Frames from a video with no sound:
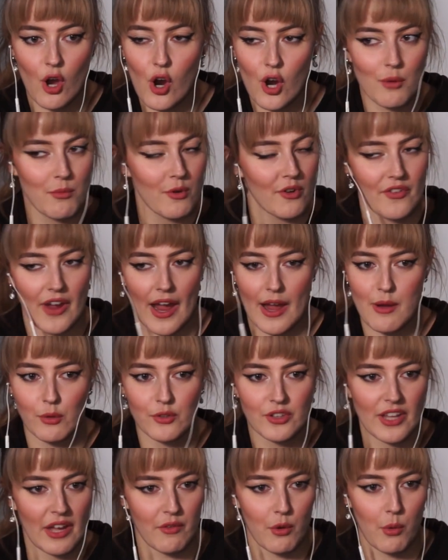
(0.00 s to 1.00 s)
horror movie, I will
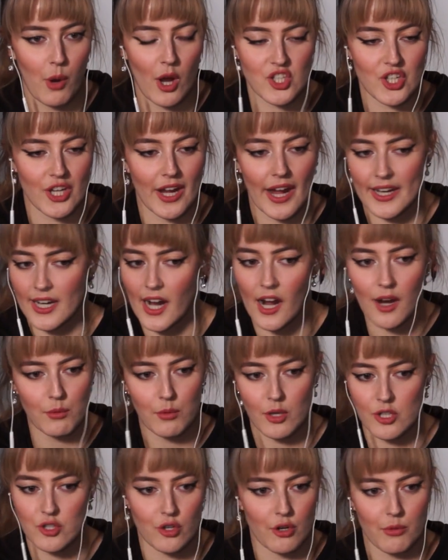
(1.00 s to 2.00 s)
never watch it. I can't
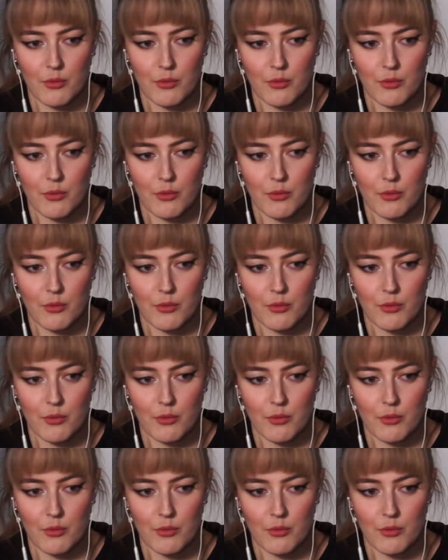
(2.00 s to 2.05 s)
watch horror